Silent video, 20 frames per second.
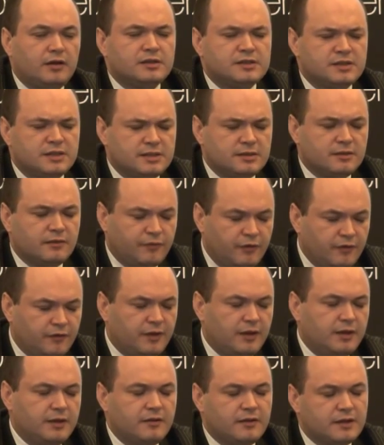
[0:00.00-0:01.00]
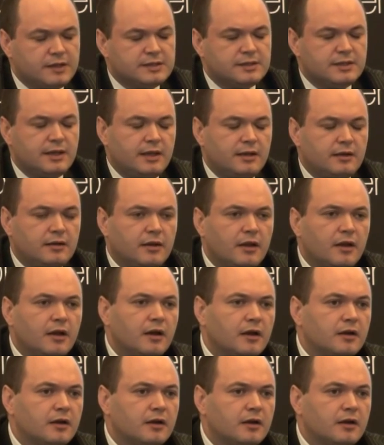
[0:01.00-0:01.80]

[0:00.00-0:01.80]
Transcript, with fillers: uh, 15, 16,